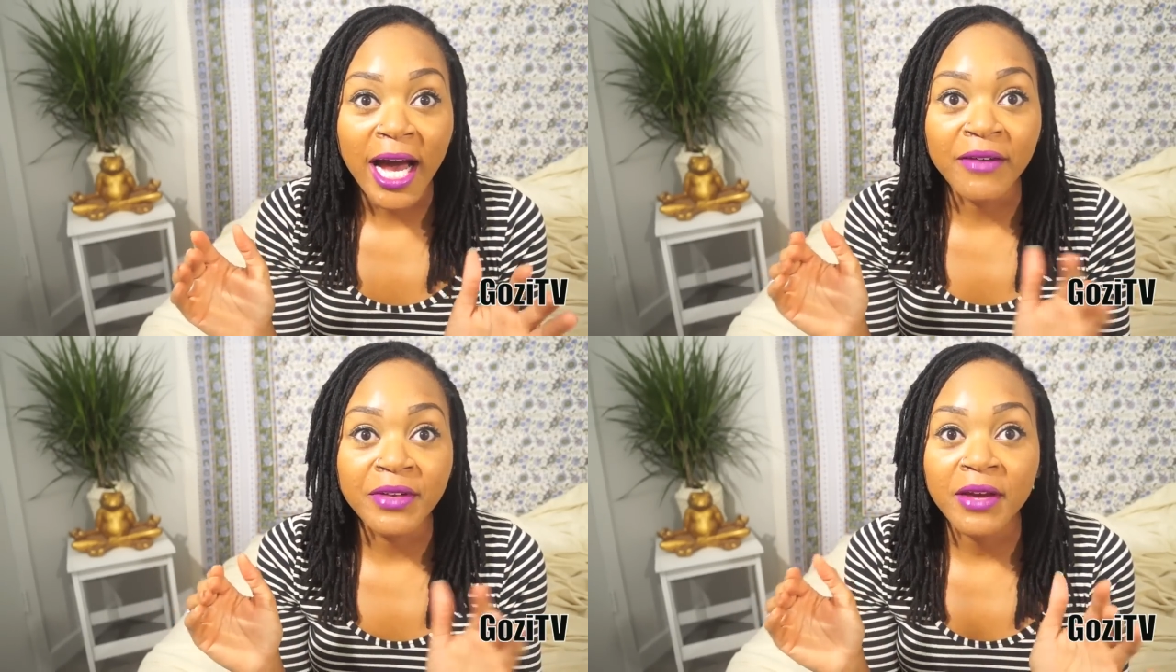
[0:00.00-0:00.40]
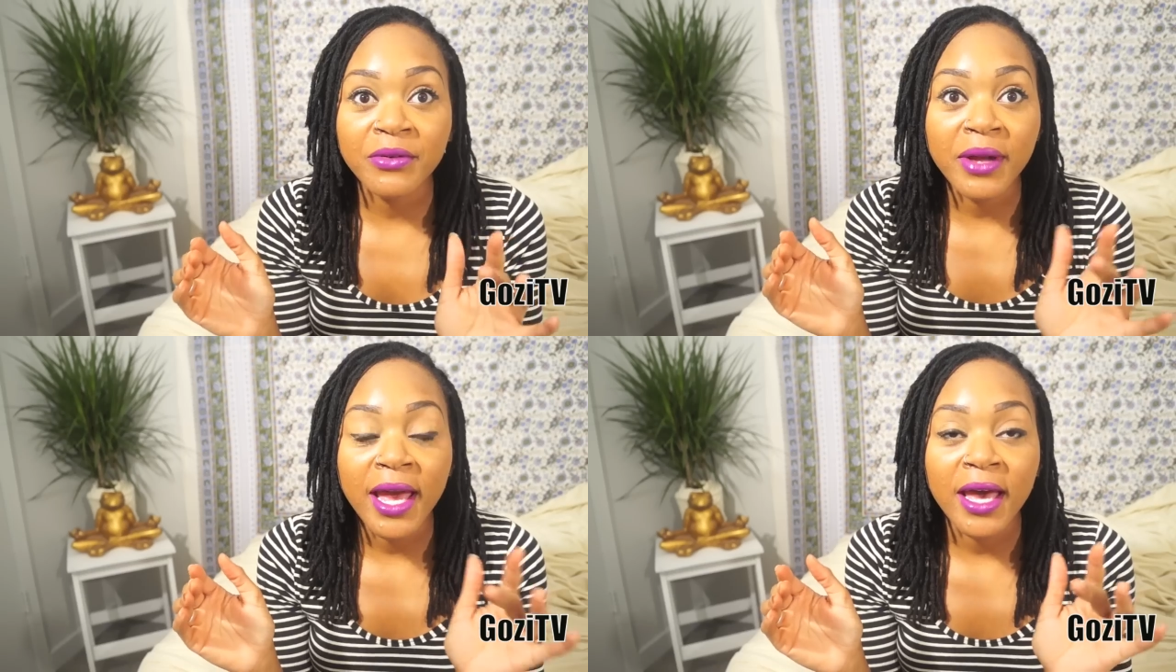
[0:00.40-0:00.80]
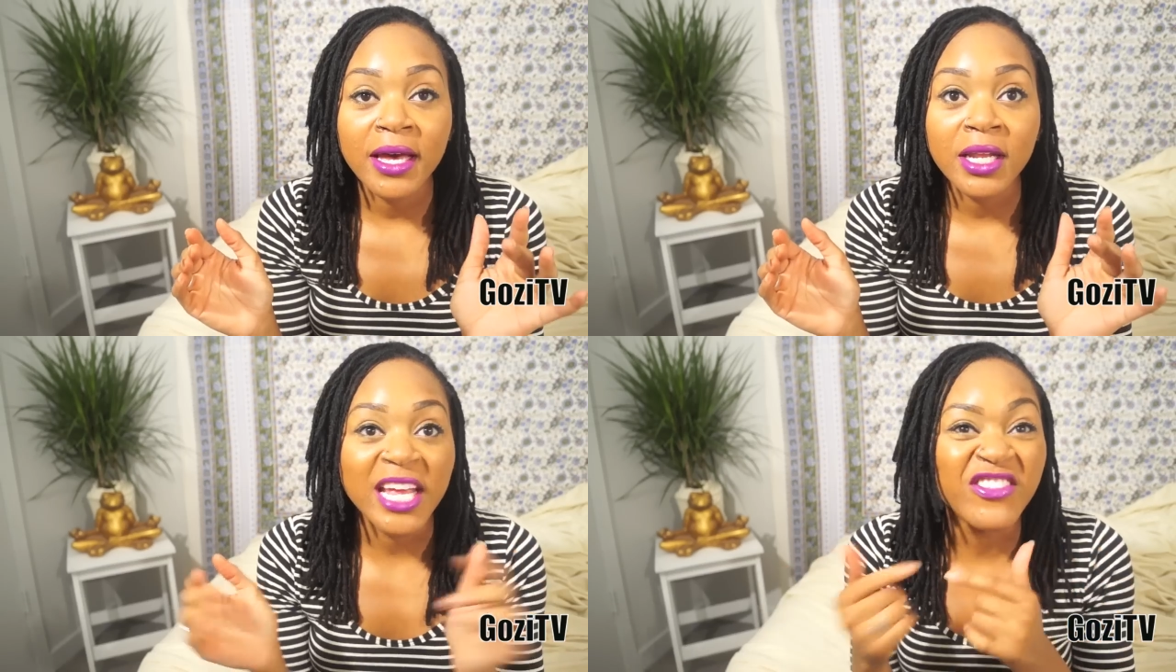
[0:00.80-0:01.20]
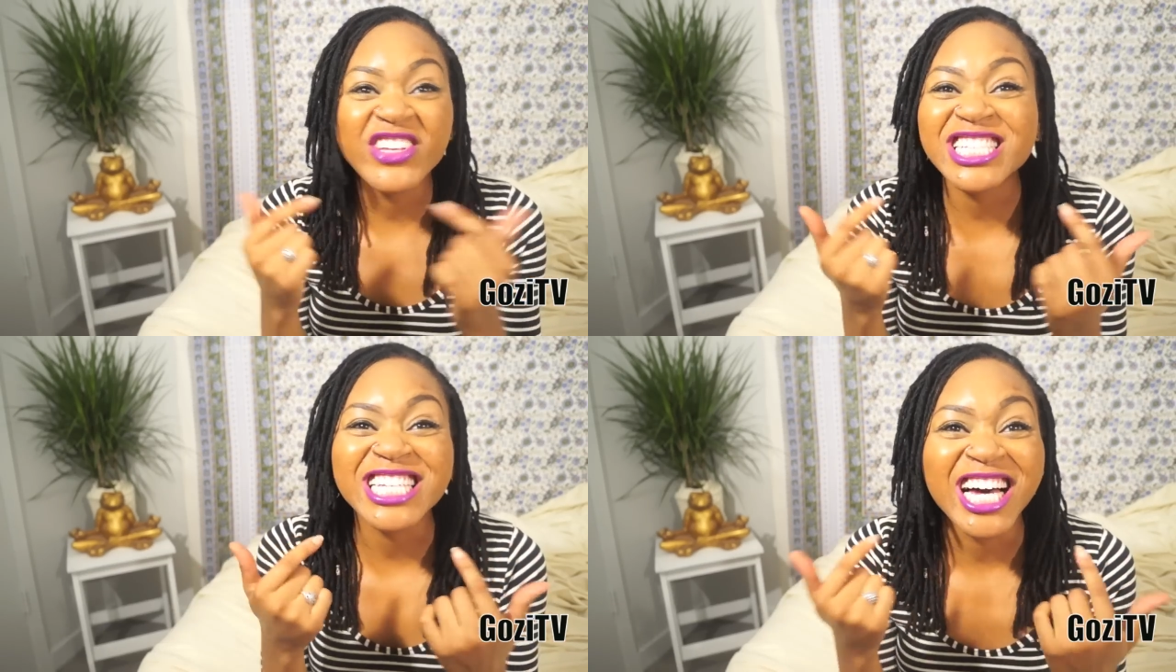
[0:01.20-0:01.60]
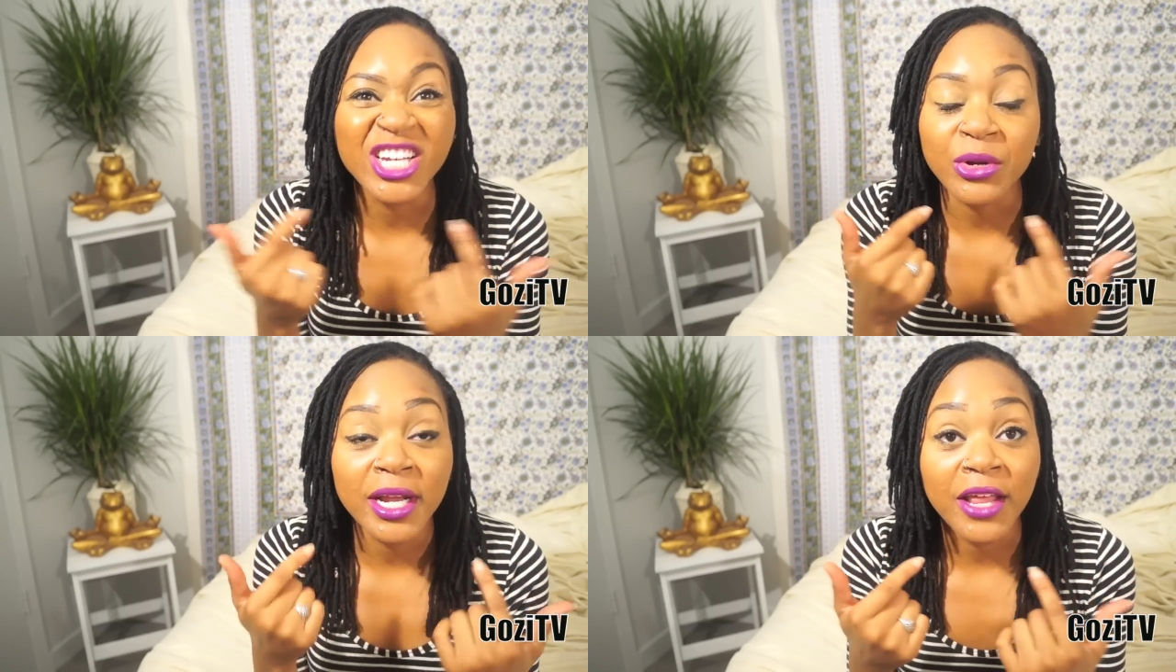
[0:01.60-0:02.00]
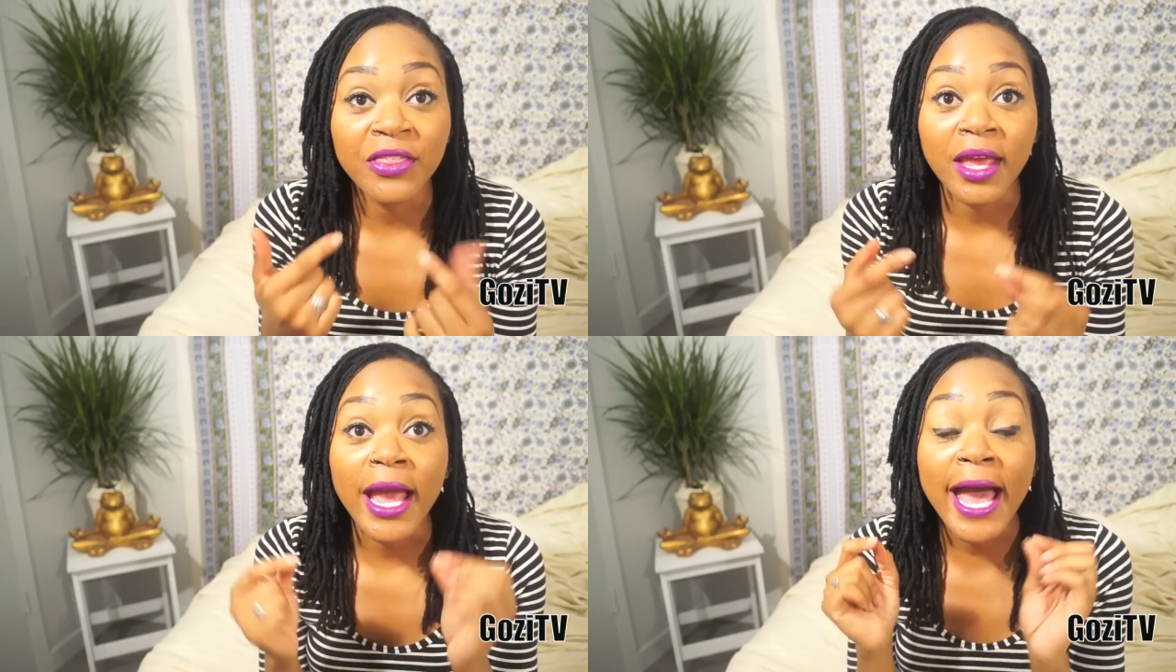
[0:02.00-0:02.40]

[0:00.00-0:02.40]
I've never had Invisalign or anything.